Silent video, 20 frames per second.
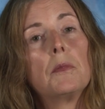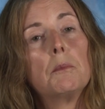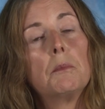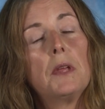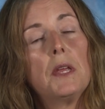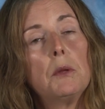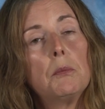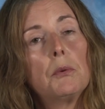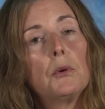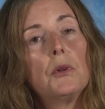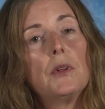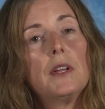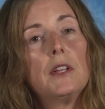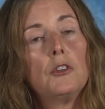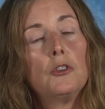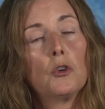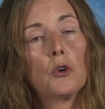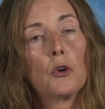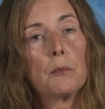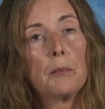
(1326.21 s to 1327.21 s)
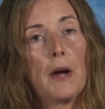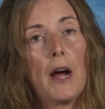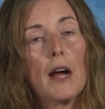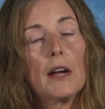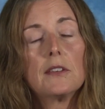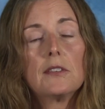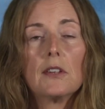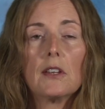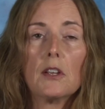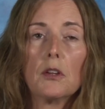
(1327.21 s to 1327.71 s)
People in your
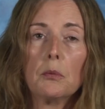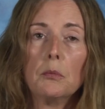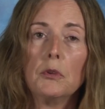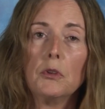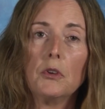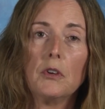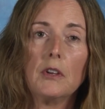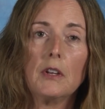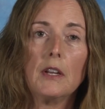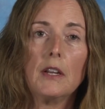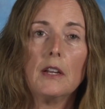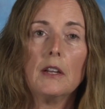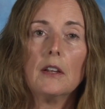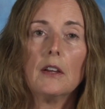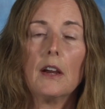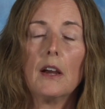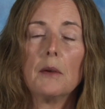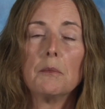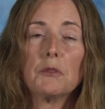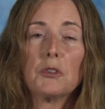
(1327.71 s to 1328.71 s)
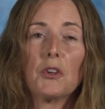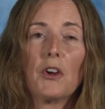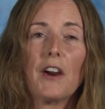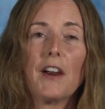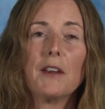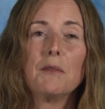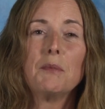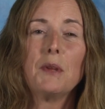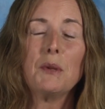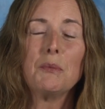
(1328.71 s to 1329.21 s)
boxing community,
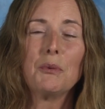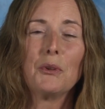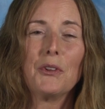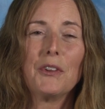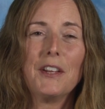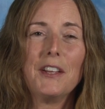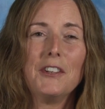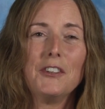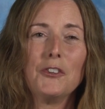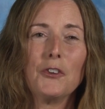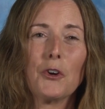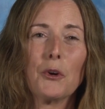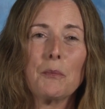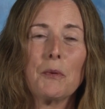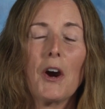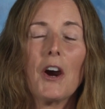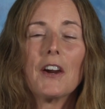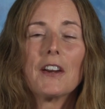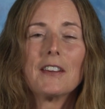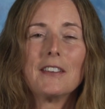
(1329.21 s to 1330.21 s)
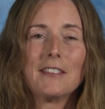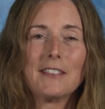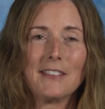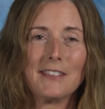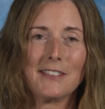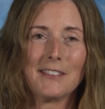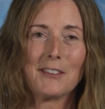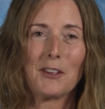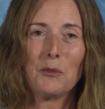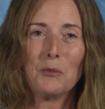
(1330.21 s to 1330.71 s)
people in your
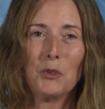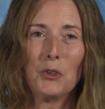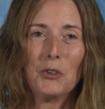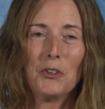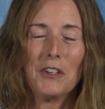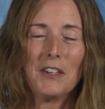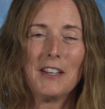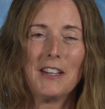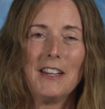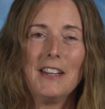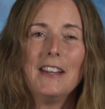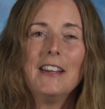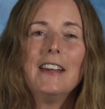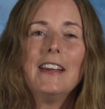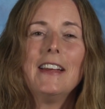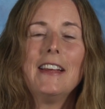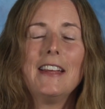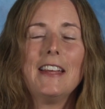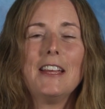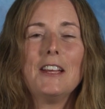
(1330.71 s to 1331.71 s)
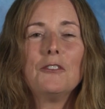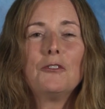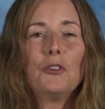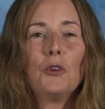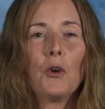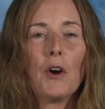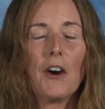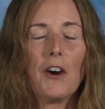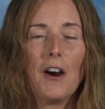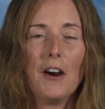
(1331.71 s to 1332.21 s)
Parkinson's community. If
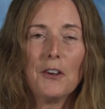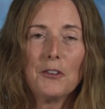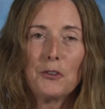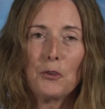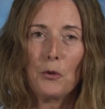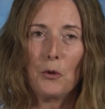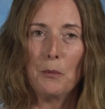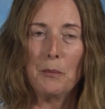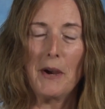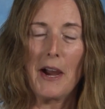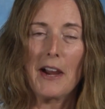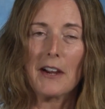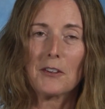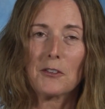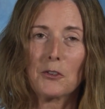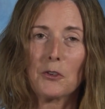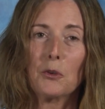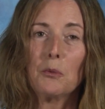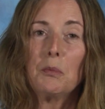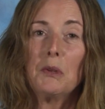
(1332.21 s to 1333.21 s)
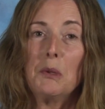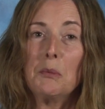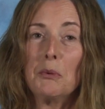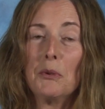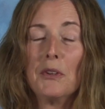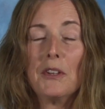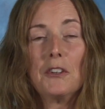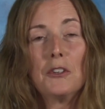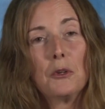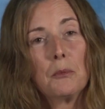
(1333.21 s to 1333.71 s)
you are also a boxer,
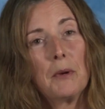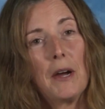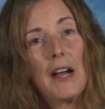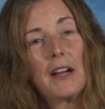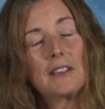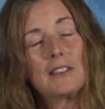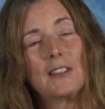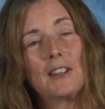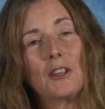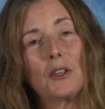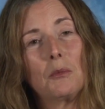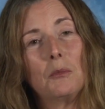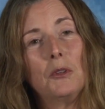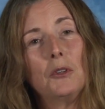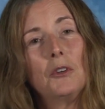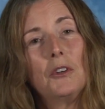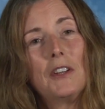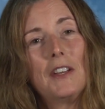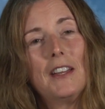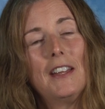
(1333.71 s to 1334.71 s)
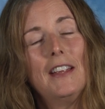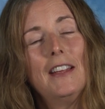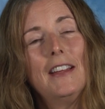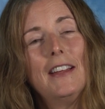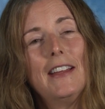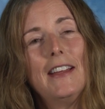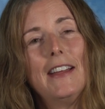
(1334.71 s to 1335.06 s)
people in your boxing community.